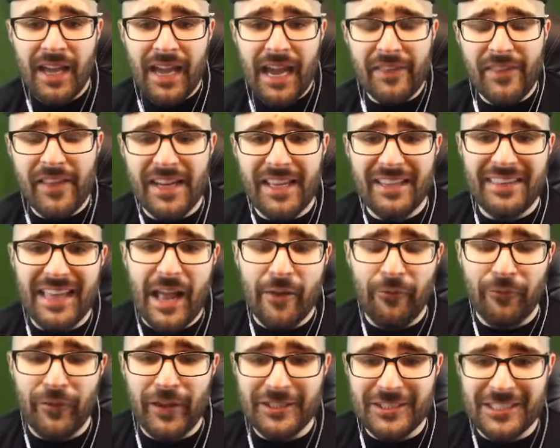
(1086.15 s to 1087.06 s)
and then he
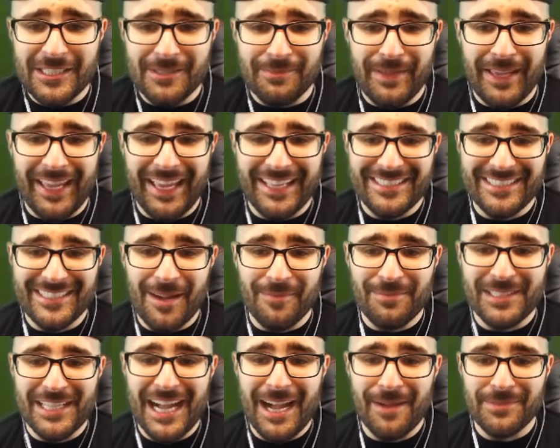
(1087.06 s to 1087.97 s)
dead fishes me. And
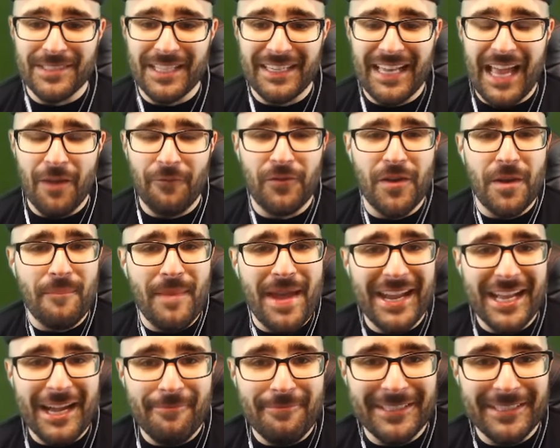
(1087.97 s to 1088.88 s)
sometimes in life, you make a